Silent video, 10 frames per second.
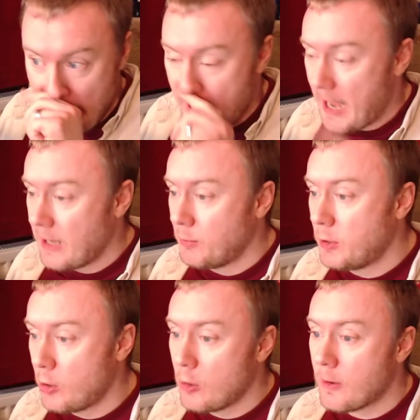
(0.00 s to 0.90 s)
And we
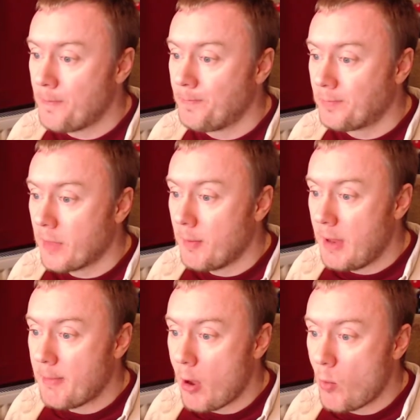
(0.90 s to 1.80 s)
took me
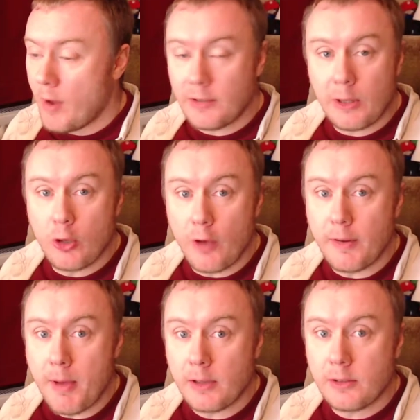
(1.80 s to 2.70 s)
and my wife's little coffee
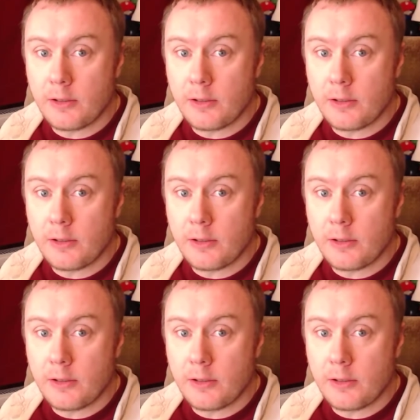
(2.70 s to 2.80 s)
mugs,